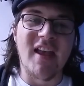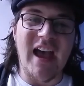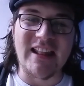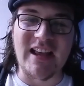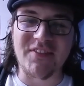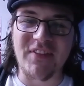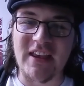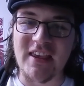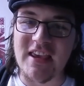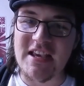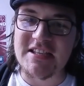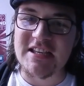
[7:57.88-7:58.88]
I'd like to
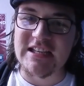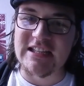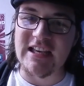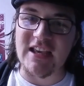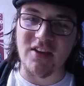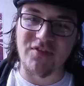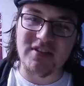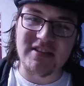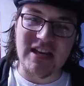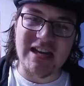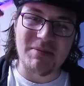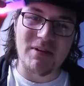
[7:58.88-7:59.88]
thank Easy Click for
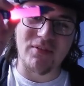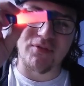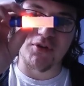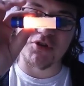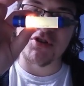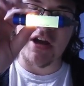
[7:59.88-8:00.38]
sending me the Fush